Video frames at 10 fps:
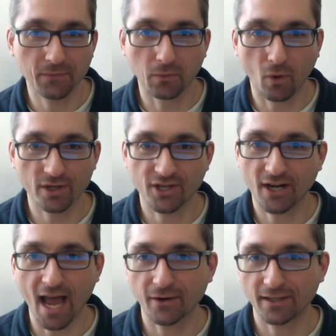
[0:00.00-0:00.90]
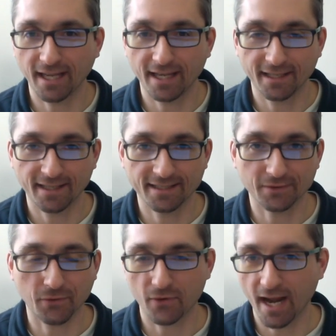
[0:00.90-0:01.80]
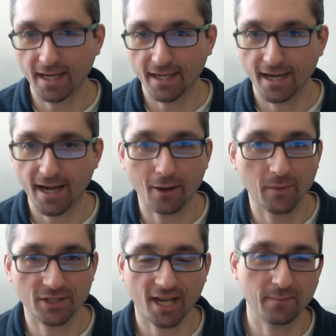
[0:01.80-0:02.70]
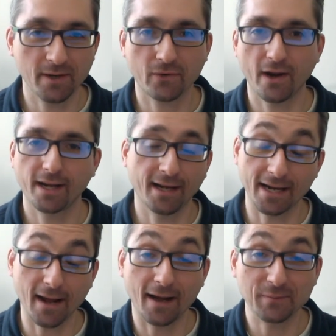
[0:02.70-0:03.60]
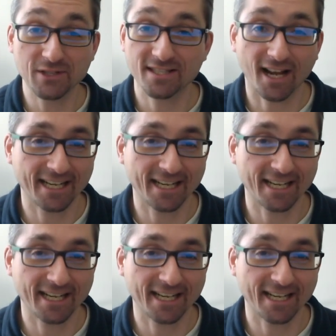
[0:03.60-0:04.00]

rewards are calculated and created and how much can be created, and I'm just not